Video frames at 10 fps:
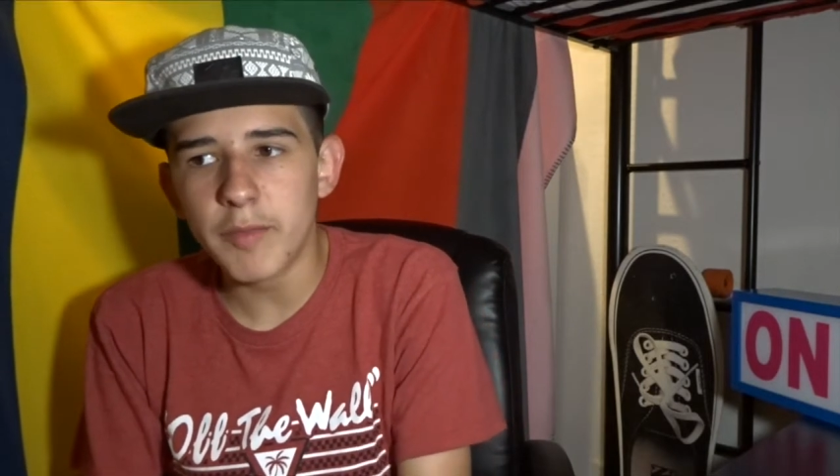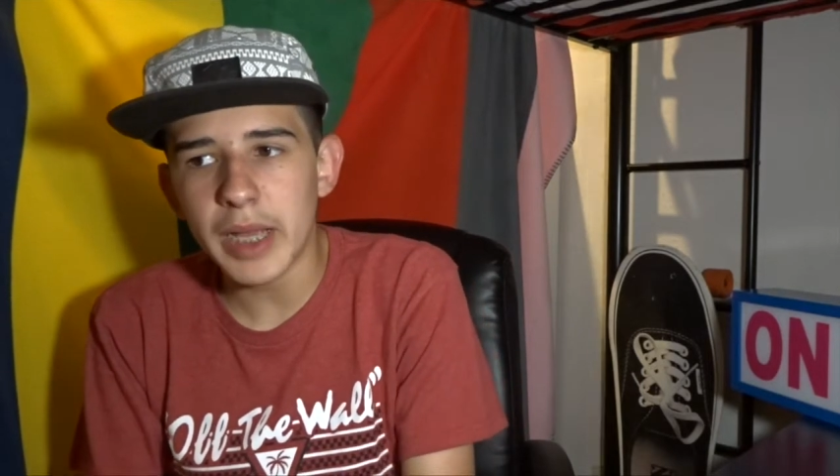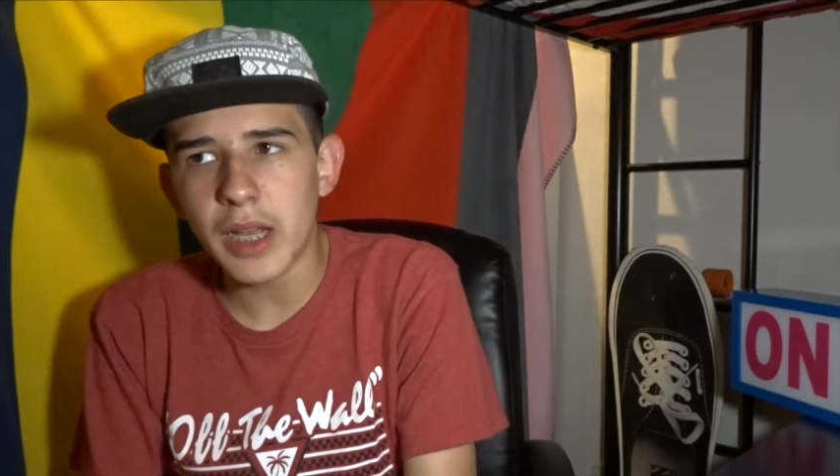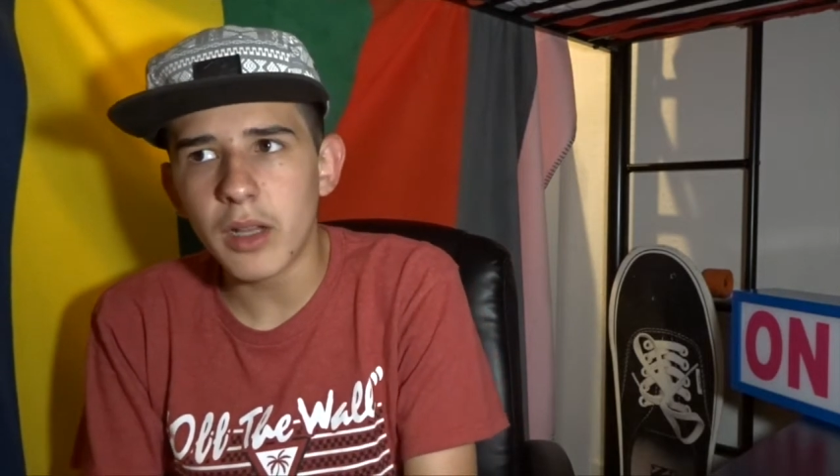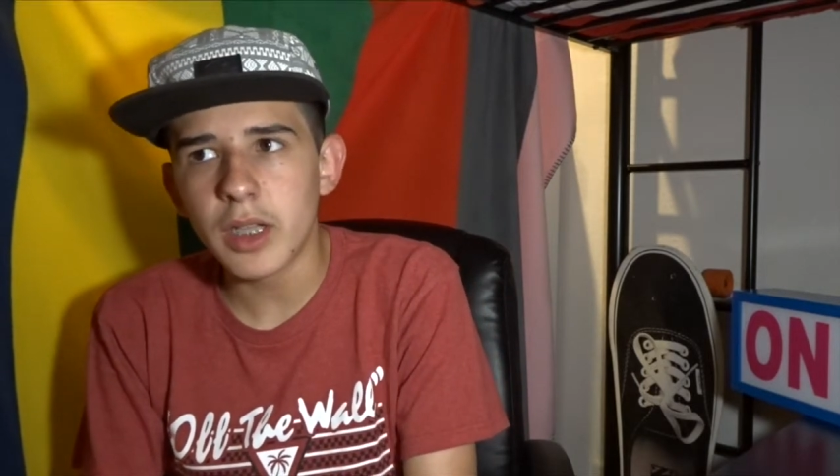
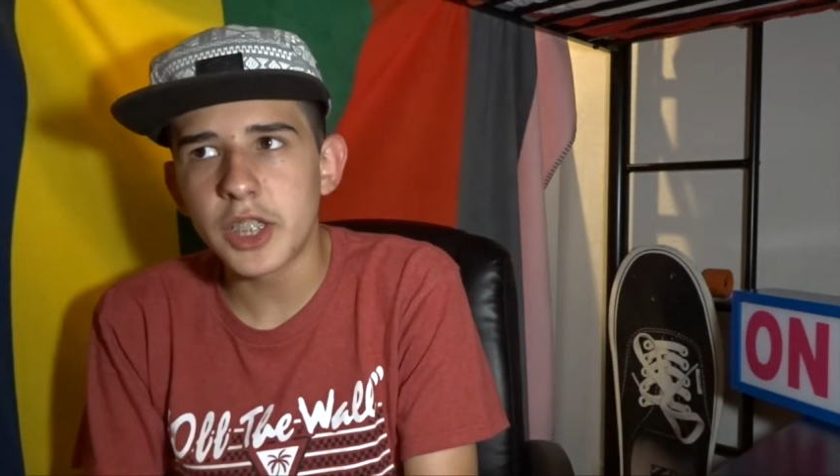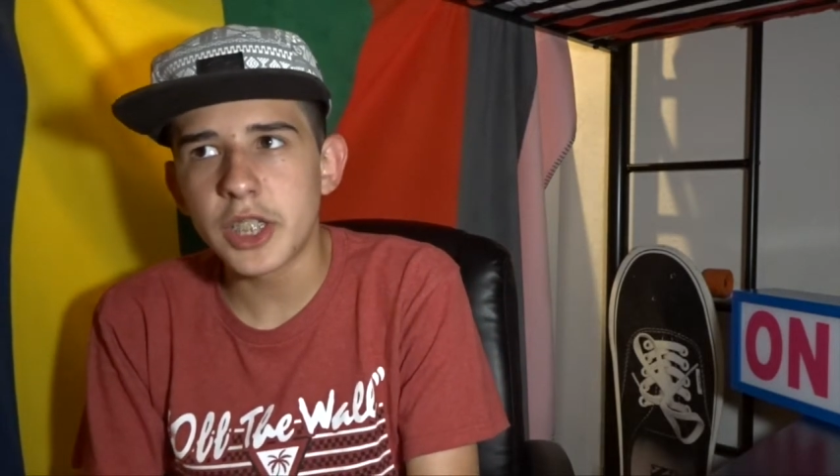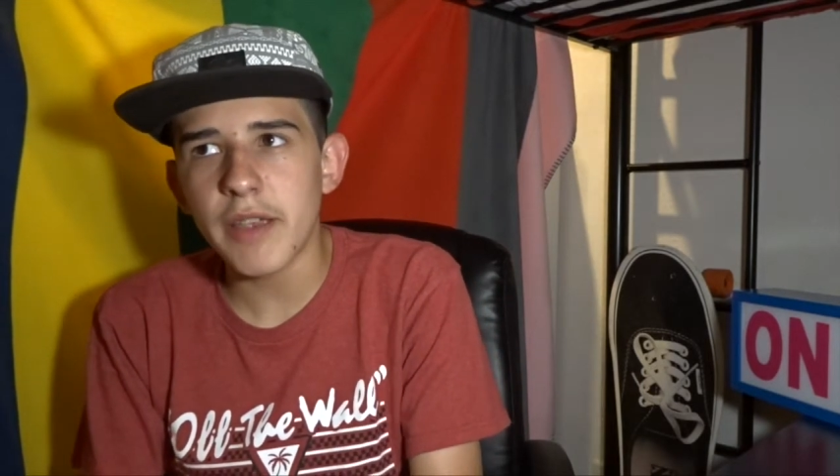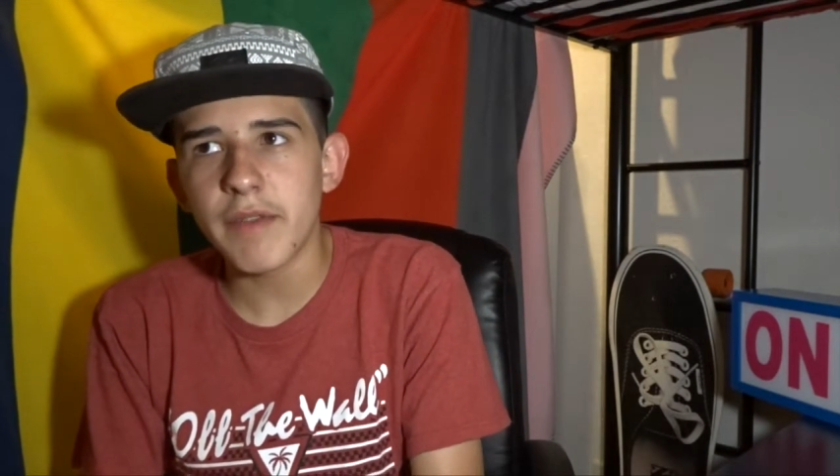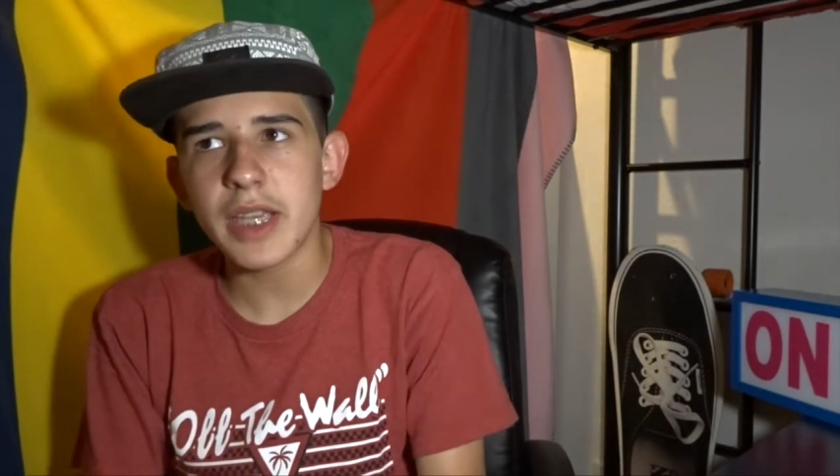my college
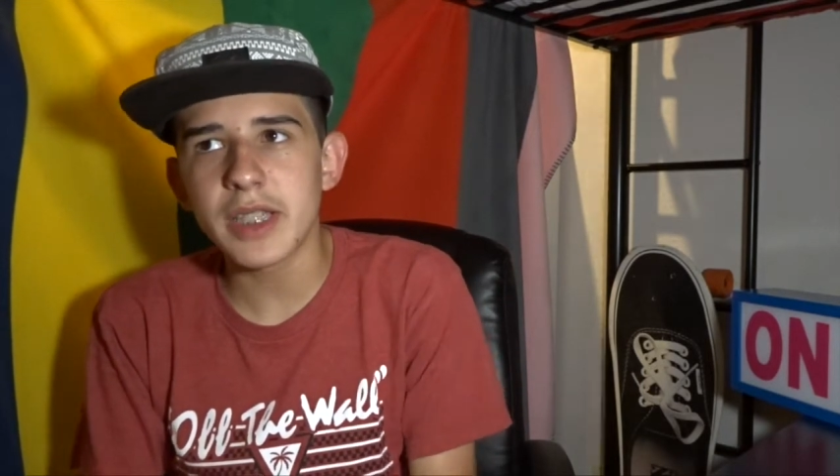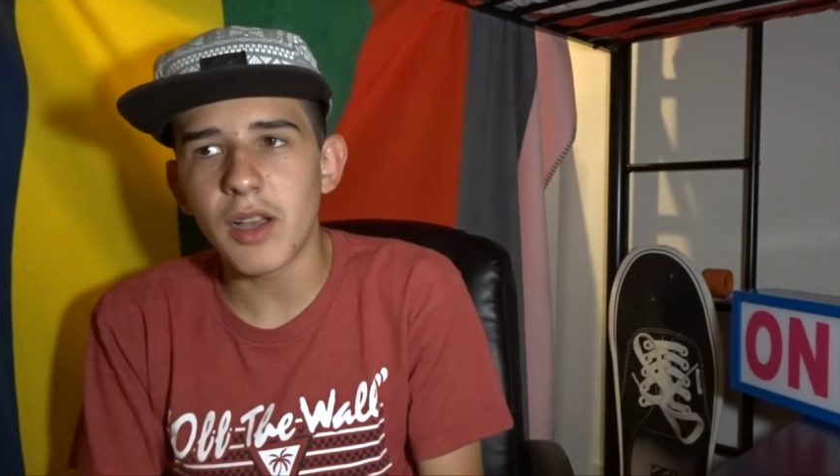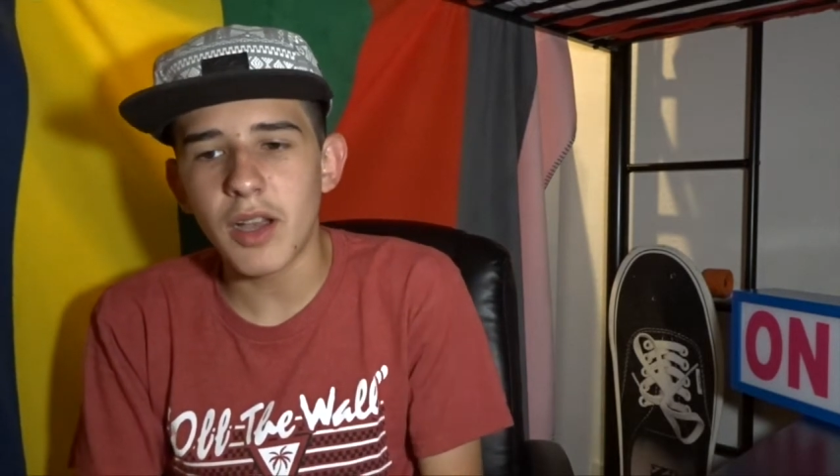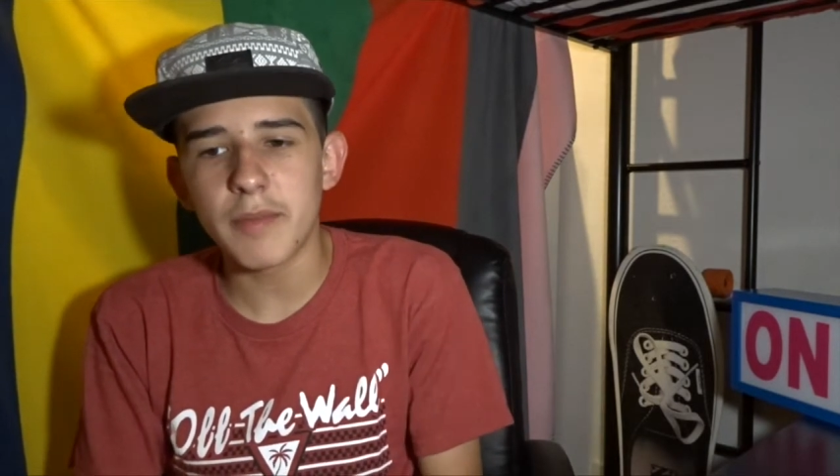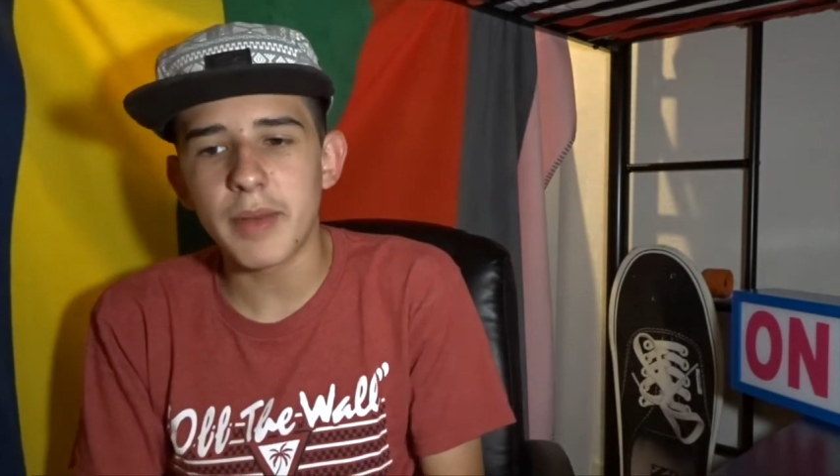savings
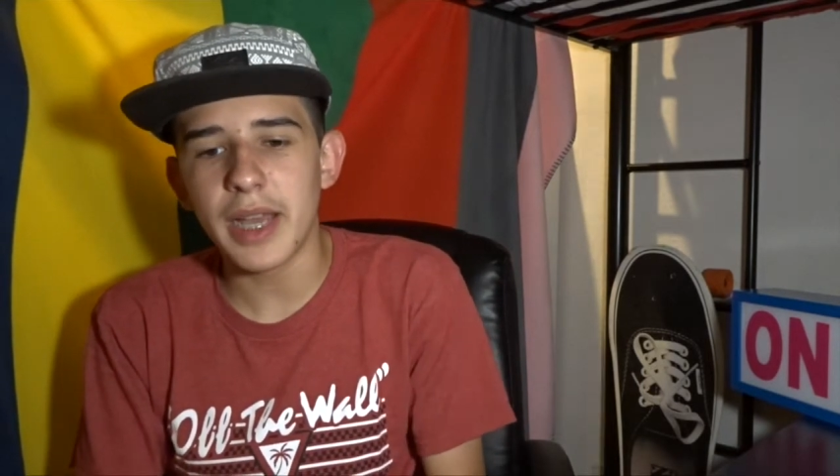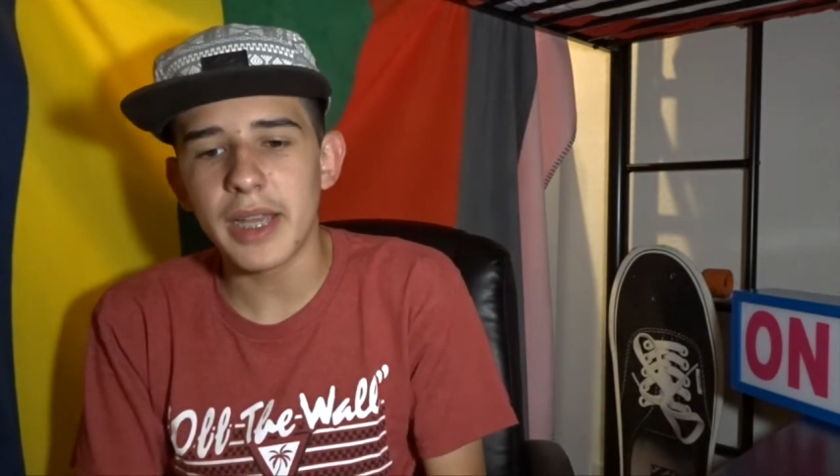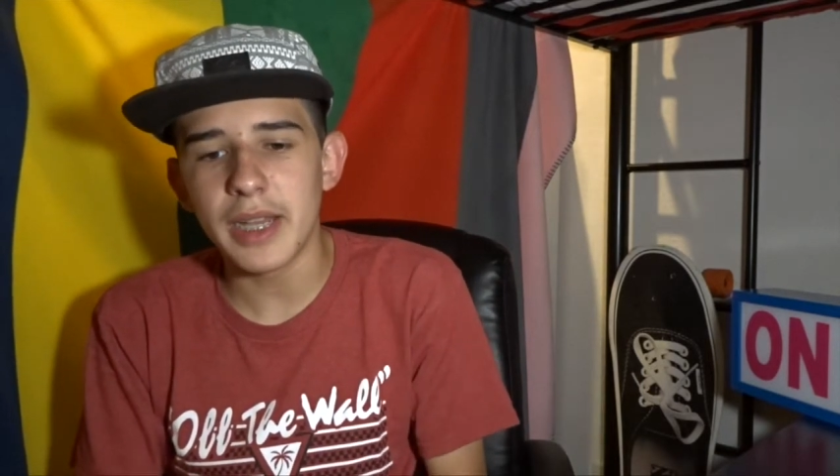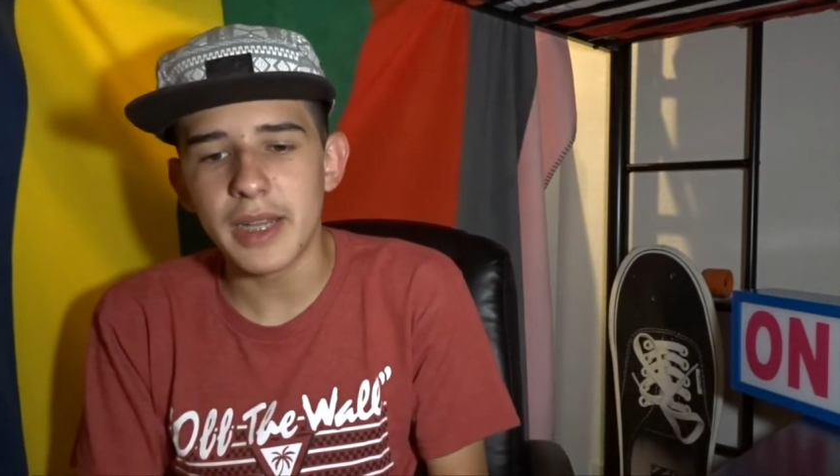on my,